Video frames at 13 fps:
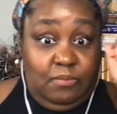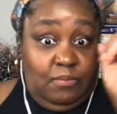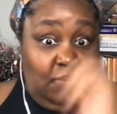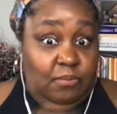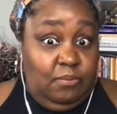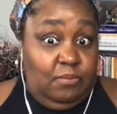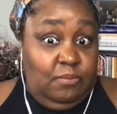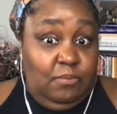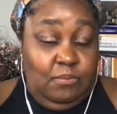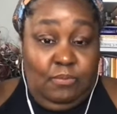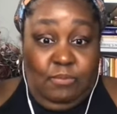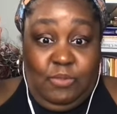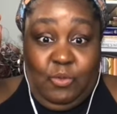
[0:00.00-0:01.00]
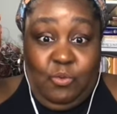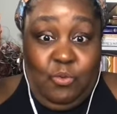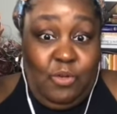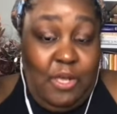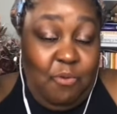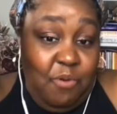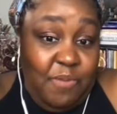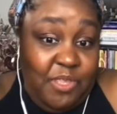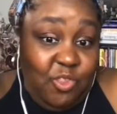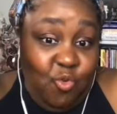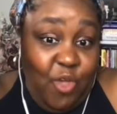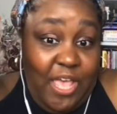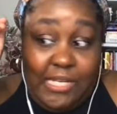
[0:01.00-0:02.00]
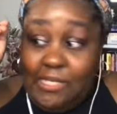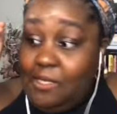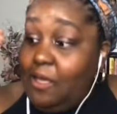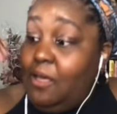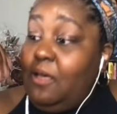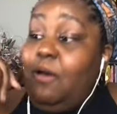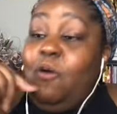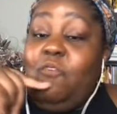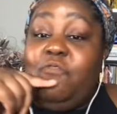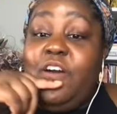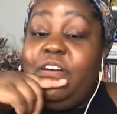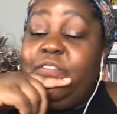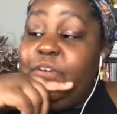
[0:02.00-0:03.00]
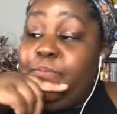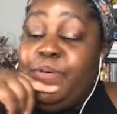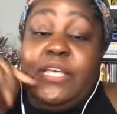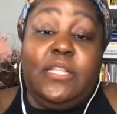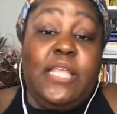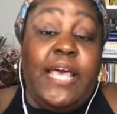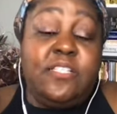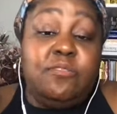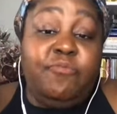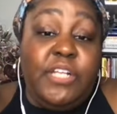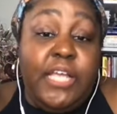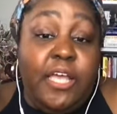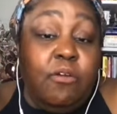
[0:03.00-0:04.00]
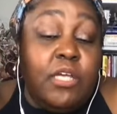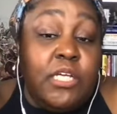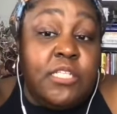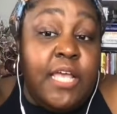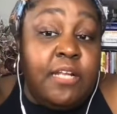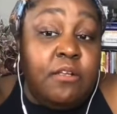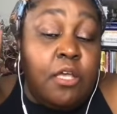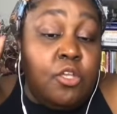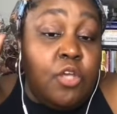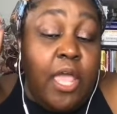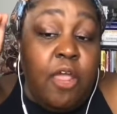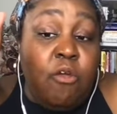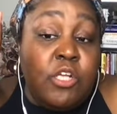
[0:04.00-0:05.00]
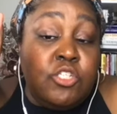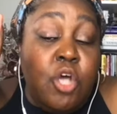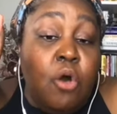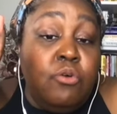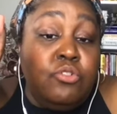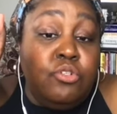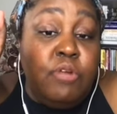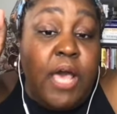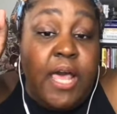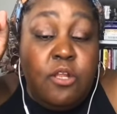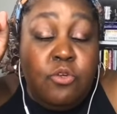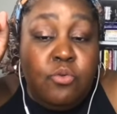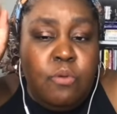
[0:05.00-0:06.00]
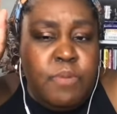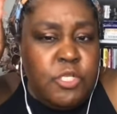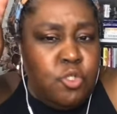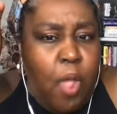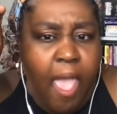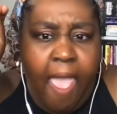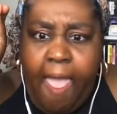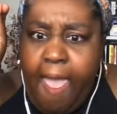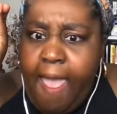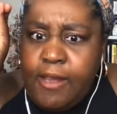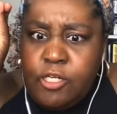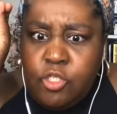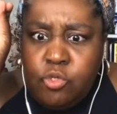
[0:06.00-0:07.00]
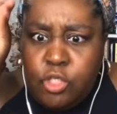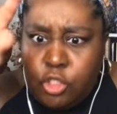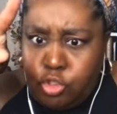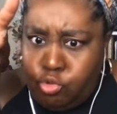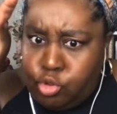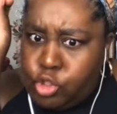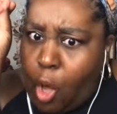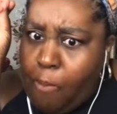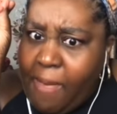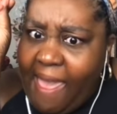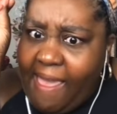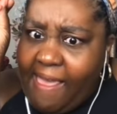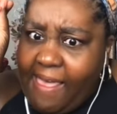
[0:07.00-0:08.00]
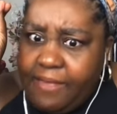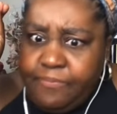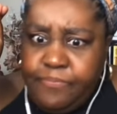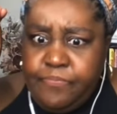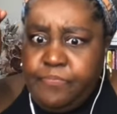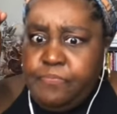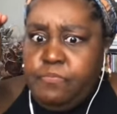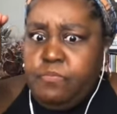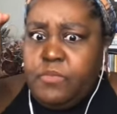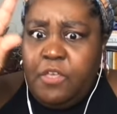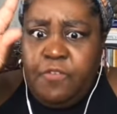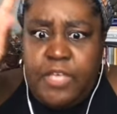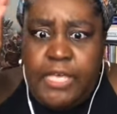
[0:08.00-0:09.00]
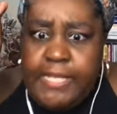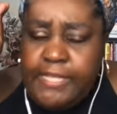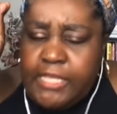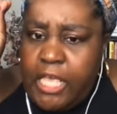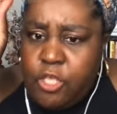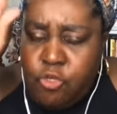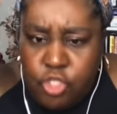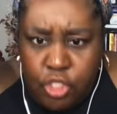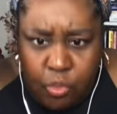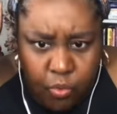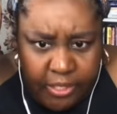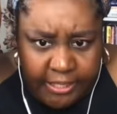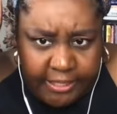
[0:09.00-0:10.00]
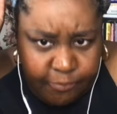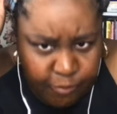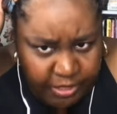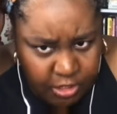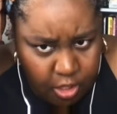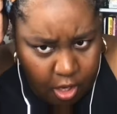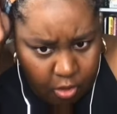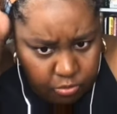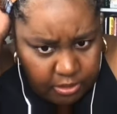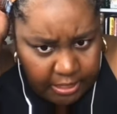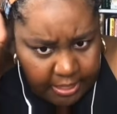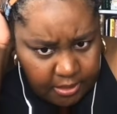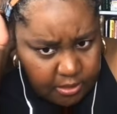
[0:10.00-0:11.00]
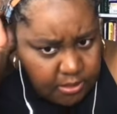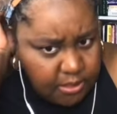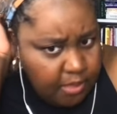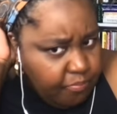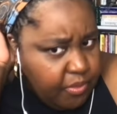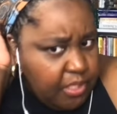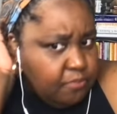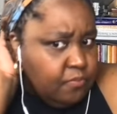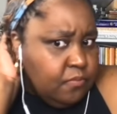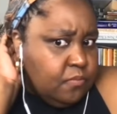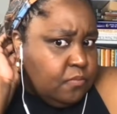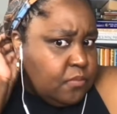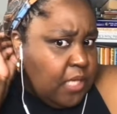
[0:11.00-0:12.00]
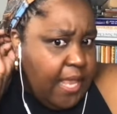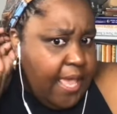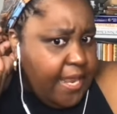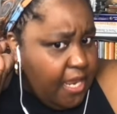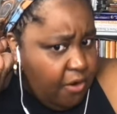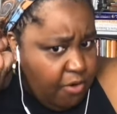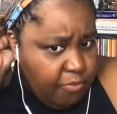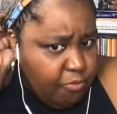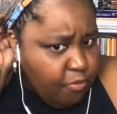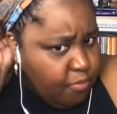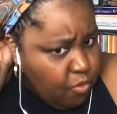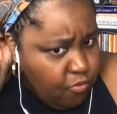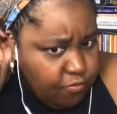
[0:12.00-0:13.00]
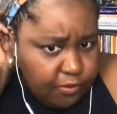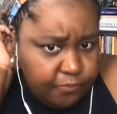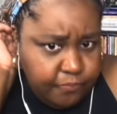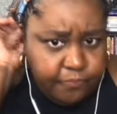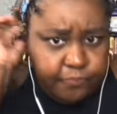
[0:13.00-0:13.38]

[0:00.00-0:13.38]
Well, that woman threatened but that's Valeria. Eric told you not to do it, but you had to do it because you're so mad. If anything, you should have went to a hotel or something and had Eric remove her.